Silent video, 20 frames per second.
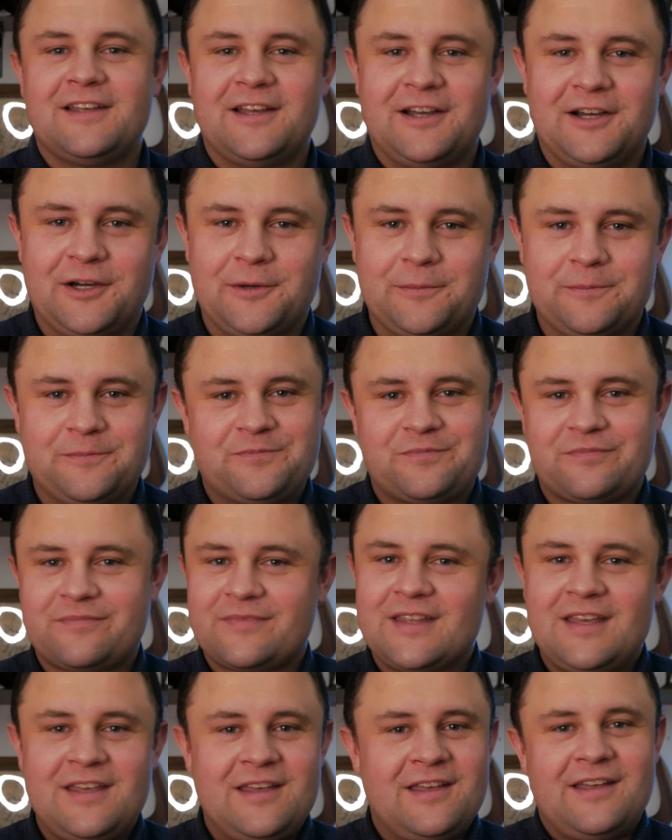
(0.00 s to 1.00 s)

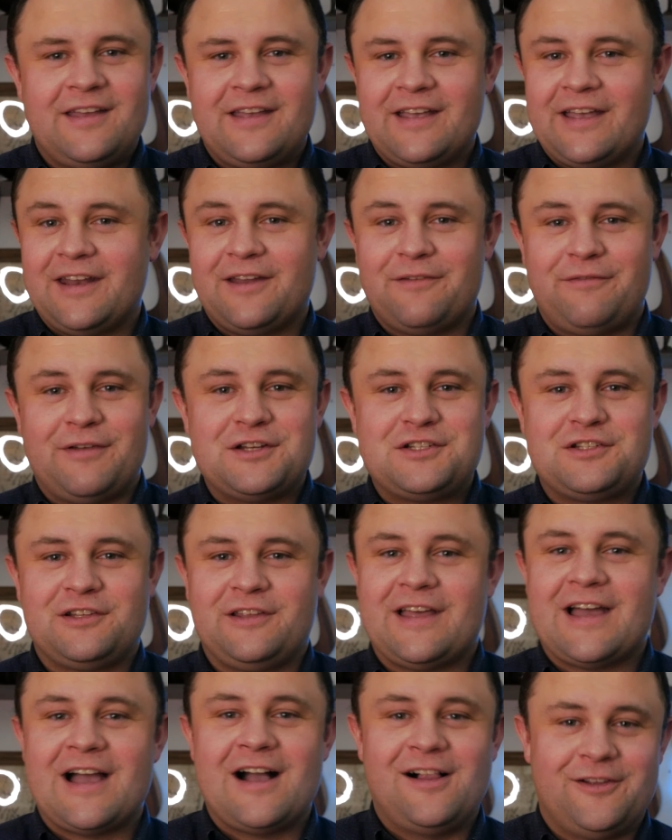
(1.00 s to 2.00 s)
And
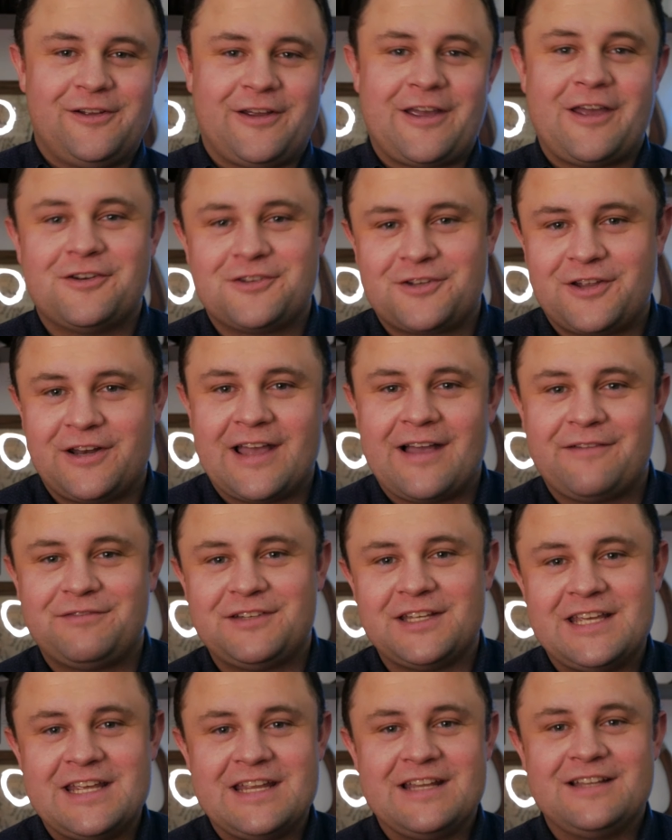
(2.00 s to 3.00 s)
eventually that alligator is going to have
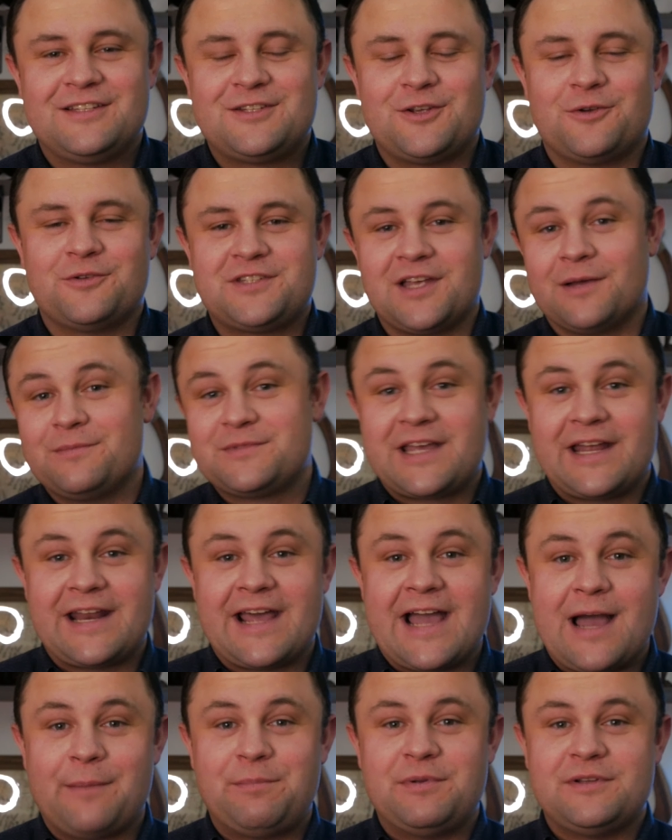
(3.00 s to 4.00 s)
to eat. So something's got to
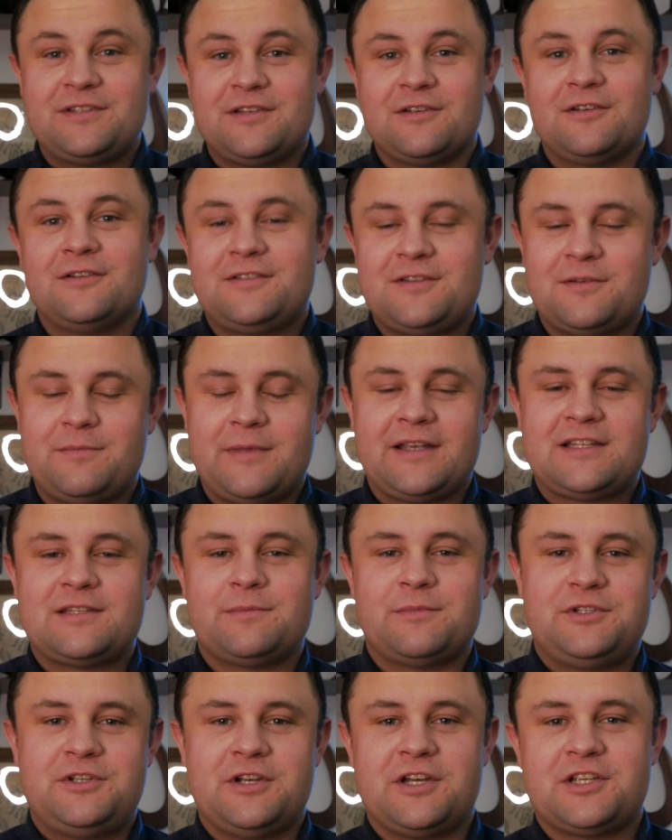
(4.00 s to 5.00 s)
happen to make
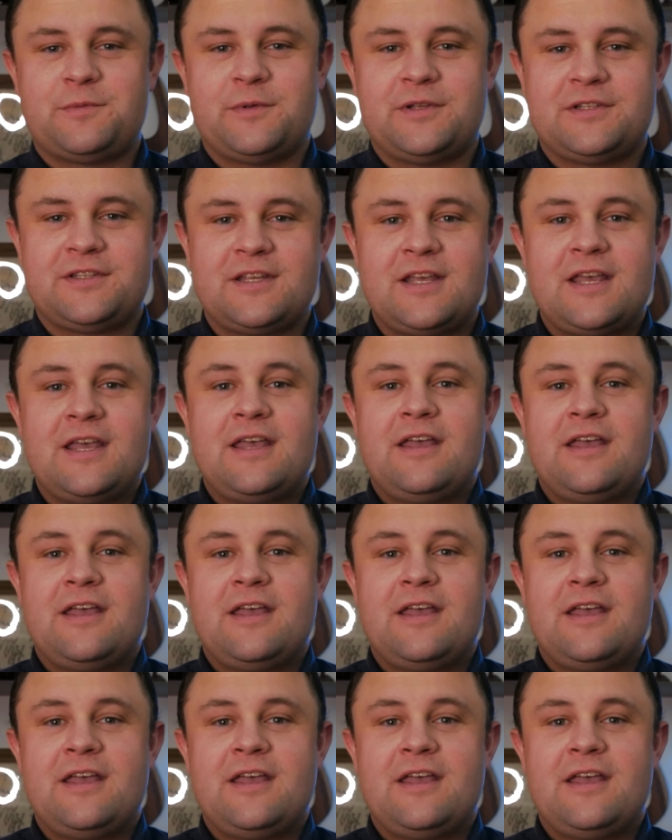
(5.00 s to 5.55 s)
some adjustments.